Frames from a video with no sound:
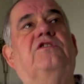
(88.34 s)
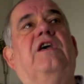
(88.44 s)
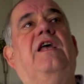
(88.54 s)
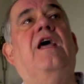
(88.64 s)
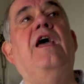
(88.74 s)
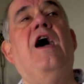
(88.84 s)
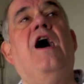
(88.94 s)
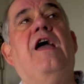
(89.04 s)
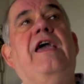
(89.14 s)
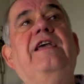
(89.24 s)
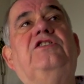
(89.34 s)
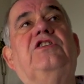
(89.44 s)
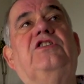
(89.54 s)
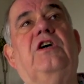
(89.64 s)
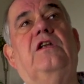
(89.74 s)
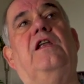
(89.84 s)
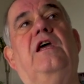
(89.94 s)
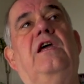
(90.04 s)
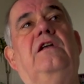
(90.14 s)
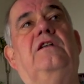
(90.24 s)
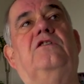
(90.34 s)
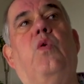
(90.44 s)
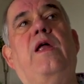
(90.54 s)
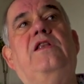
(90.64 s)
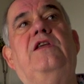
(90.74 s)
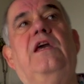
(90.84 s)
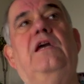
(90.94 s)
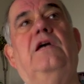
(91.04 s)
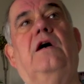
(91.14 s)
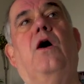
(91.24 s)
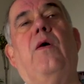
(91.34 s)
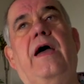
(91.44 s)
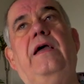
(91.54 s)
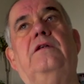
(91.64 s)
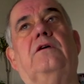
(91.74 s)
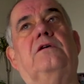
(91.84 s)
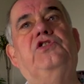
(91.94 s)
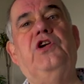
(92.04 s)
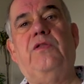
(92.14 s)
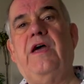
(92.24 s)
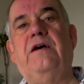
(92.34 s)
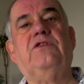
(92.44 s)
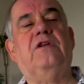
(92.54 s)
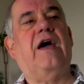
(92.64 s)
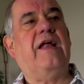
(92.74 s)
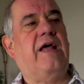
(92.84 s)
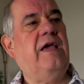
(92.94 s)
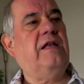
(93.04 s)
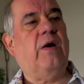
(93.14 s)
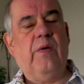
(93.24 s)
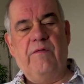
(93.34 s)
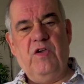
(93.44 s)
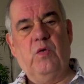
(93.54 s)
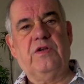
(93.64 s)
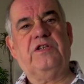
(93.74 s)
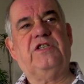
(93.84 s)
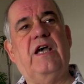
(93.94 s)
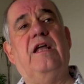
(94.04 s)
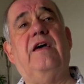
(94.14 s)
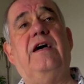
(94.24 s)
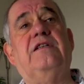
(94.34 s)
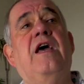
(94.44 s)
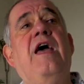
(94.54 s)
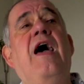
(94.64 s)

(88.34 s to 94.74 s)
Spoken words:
In Easter Sunday 2008 or 2008, however you want to say that,